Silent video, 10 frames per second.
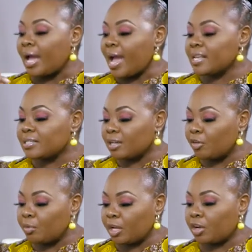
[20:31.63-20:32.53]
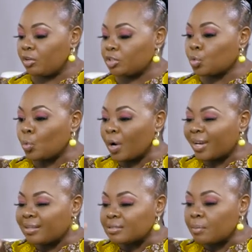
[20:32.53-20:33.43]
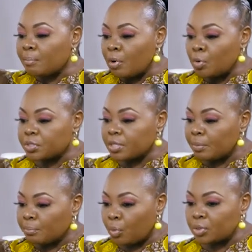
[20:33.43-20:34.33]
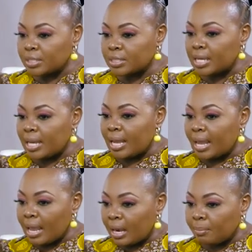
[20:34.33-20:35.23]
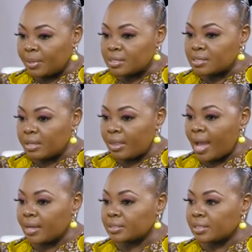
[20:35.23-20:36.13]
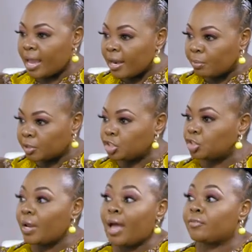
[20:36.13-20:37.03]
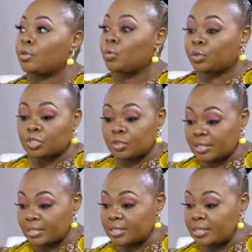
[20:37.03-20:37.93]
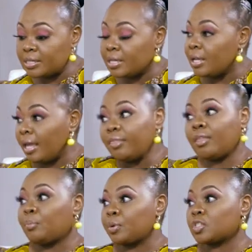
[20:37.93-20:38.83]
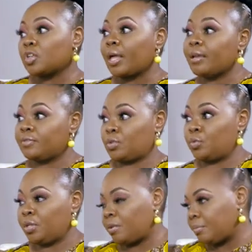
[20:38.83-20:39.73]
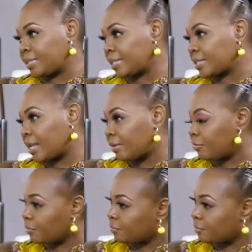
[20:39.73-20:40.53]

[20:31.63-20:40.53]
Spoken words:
As a career coach, what is the most important element that anybody should have in order to succeed in their personal lives or in their business life?